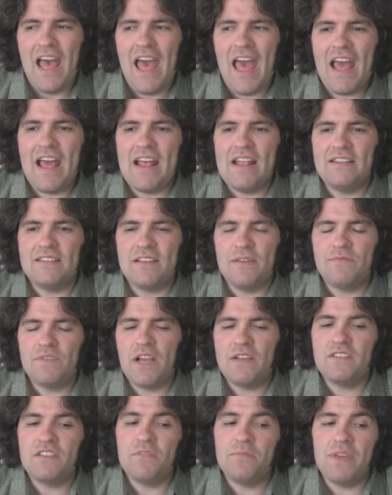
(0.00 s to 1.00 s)
And
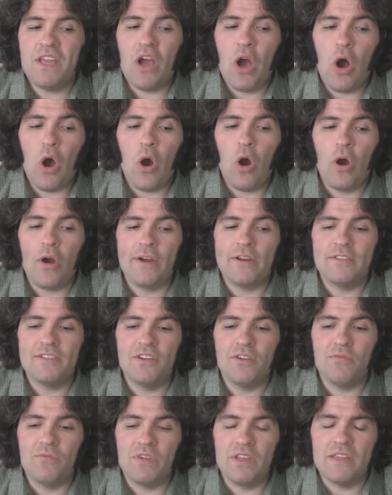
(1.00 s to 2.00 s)
sometimes can be hard
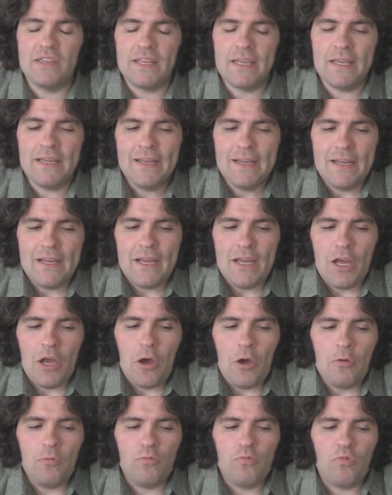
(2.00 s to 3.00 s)
to really
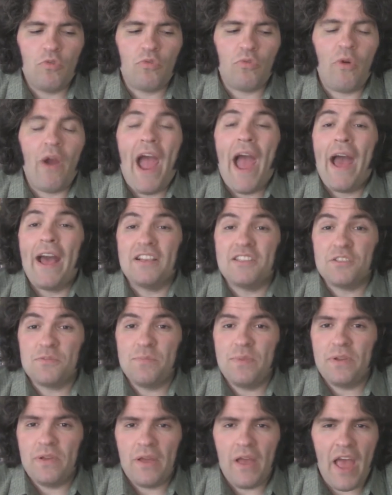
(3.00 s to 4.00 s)

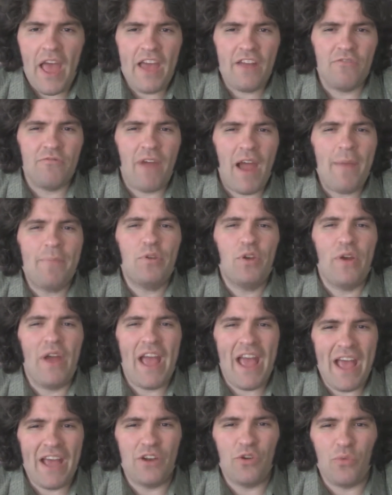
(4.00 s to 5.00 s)
grasp and wrap your
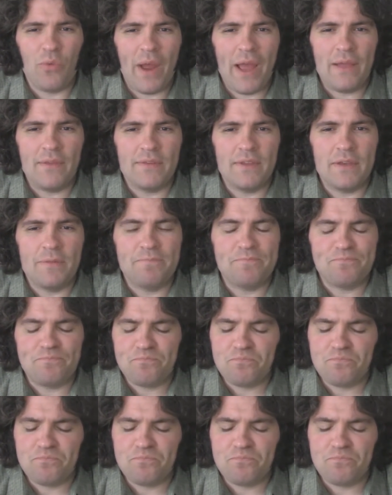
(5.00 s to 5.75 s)
head around it.